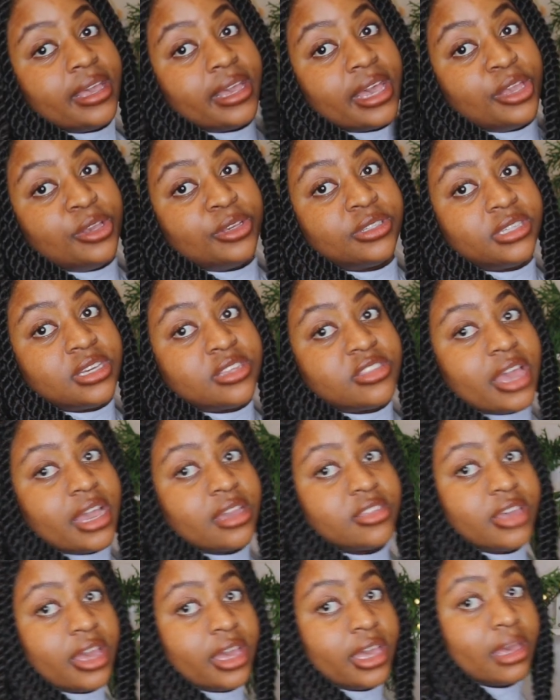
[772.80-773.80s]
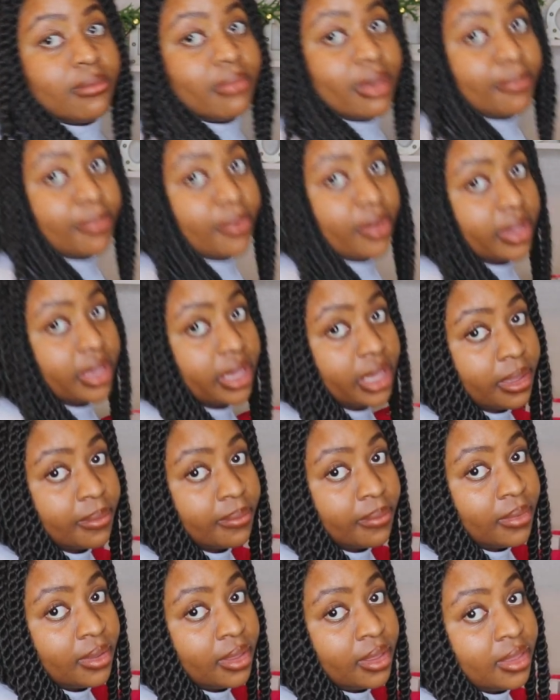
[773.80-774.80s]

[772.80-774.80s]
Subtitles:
Can you see Jack? Am I blocking him?